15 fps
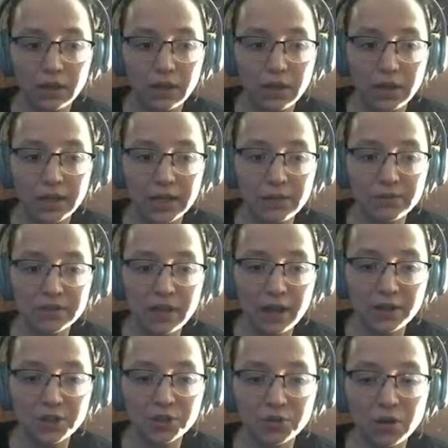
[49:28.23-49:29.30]
He was not
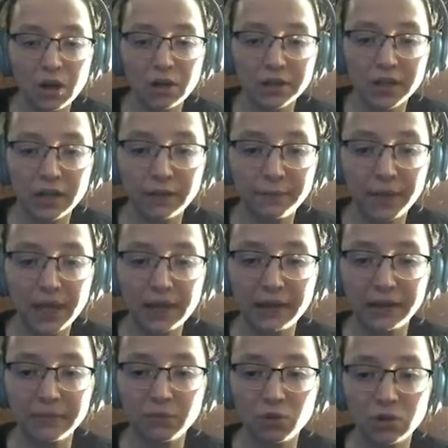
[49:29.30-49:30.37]
a strong young man
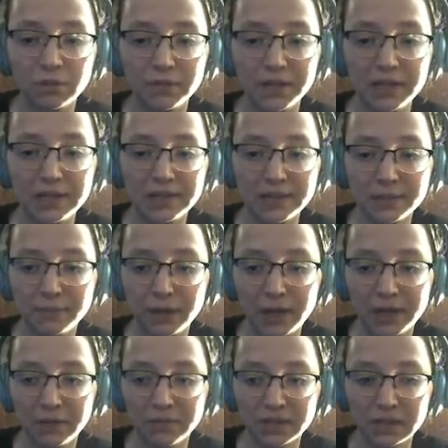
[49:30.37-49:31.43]
anymore, but Issa's
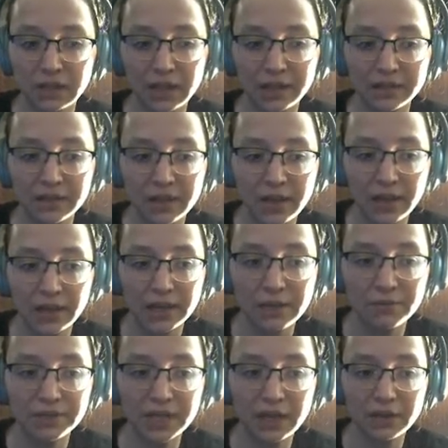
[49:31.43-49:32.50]
body was light. He
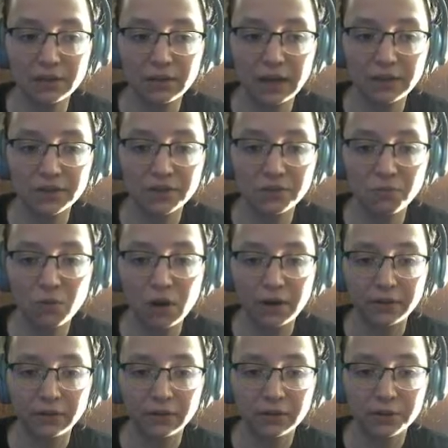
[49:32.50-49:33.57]
would take her out to the
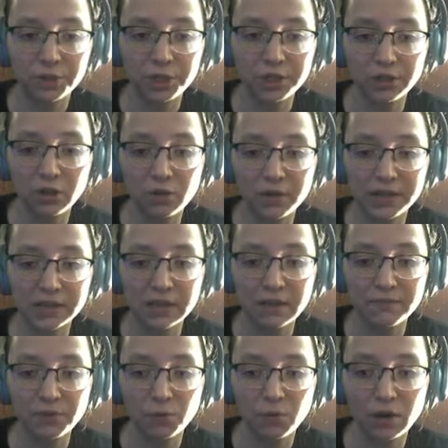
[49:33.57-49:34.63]
water. She had always
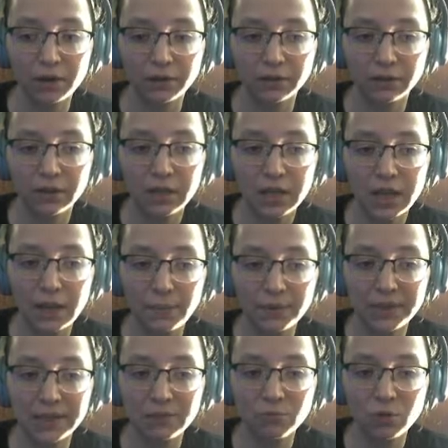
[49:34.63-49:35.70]
loved the water. But
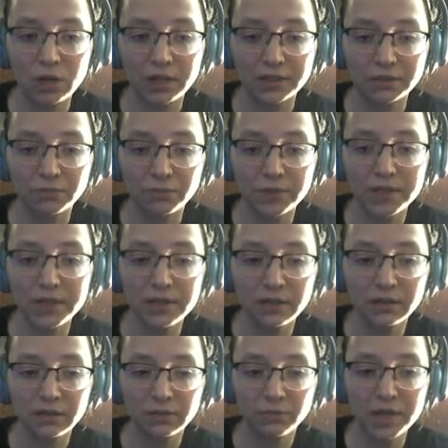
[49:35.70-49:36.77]
then what? Read?
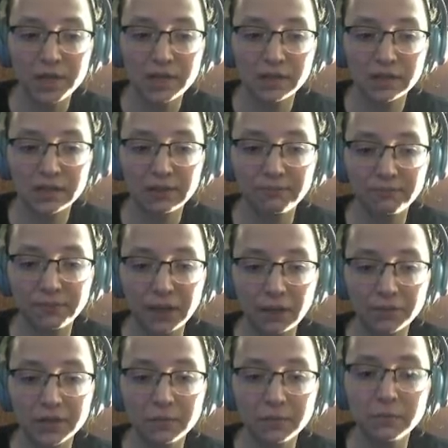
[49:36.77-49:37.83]
Read until it found
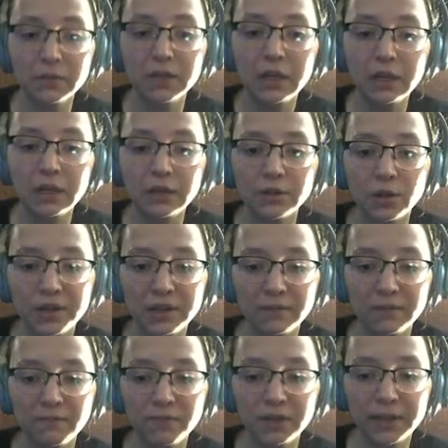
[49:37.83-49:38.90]
him? No, he
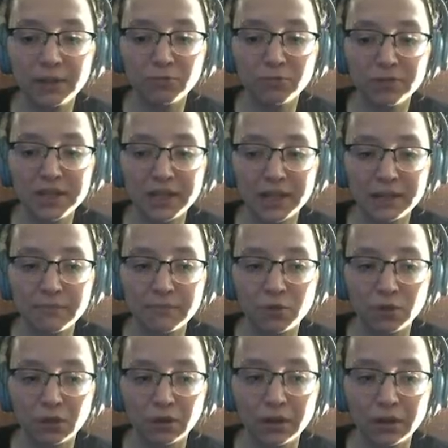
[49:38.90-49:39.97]
didn't feel like reading
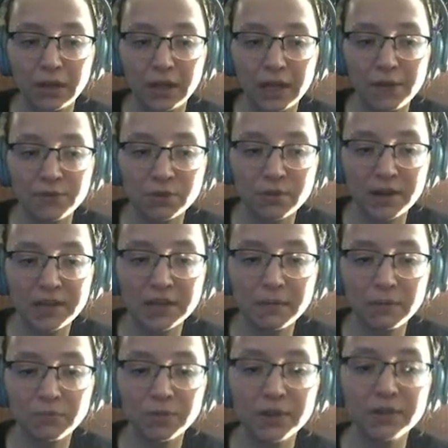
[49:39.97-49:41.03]
anymore. He was ready to
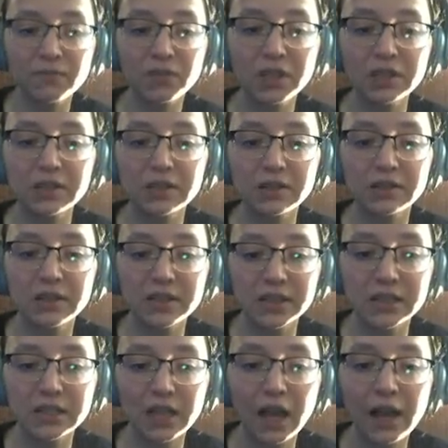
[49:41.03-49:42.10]
be rid of this
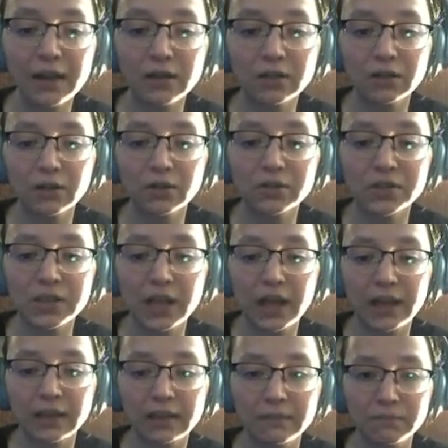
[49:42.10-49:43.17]
entire cursed
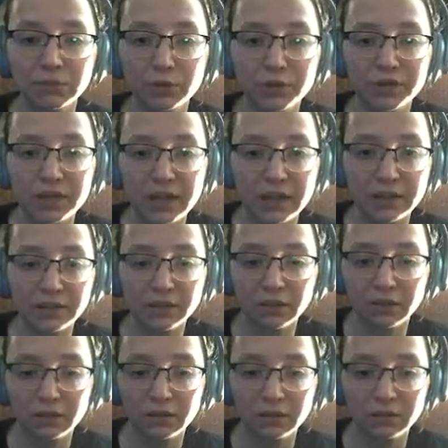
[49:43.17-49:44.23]
island, books and
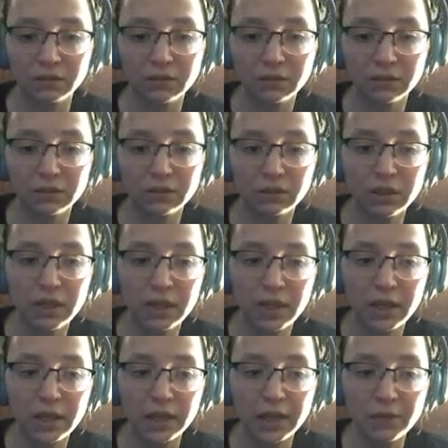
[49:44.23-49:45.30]
all.
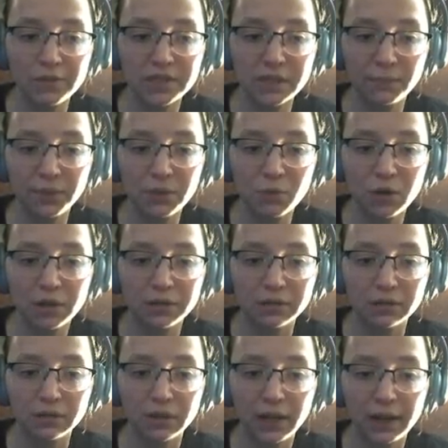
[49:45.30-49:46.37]
He would simply
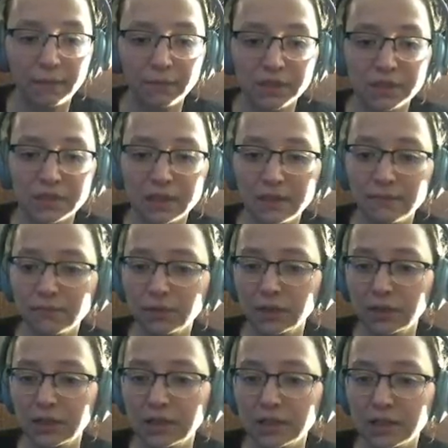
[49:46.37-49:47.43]
wander, aimlessly and
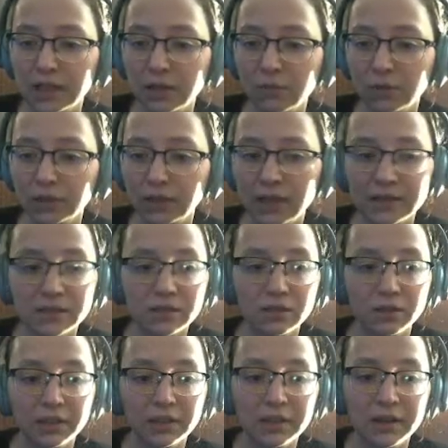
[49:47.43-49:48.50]
freely, to take one last look
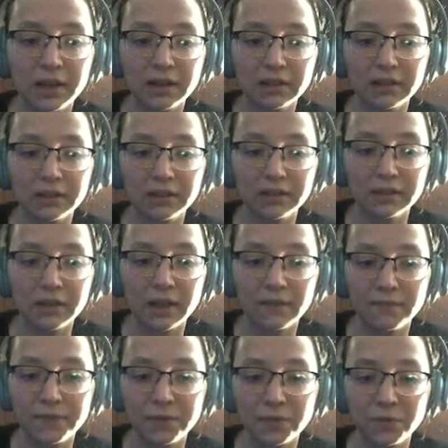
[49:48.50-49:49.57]
at the island and
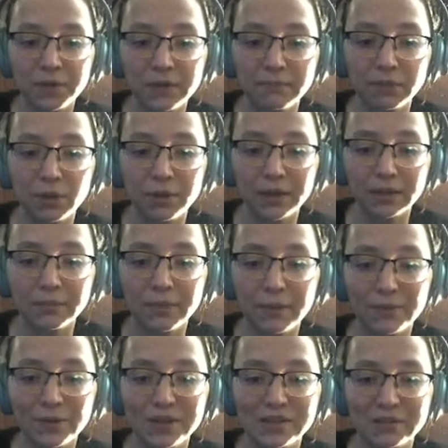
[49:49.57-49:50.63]
feel the wind blowing the
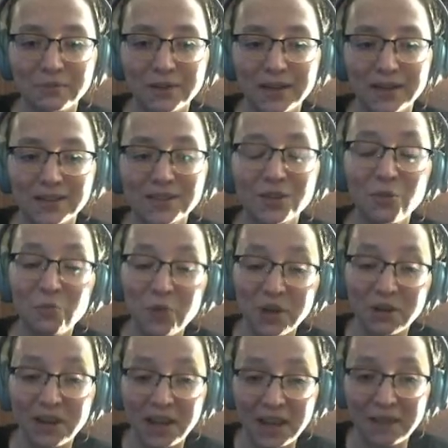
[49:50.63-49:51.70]
memories away. So we're
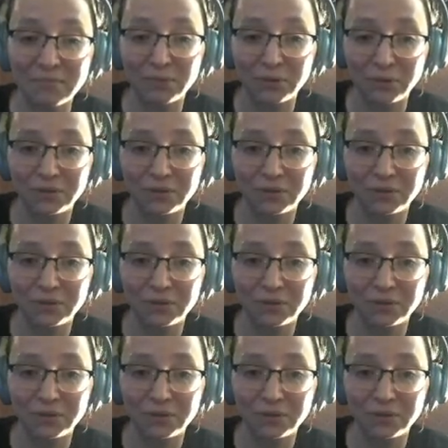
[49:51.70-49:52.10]
able.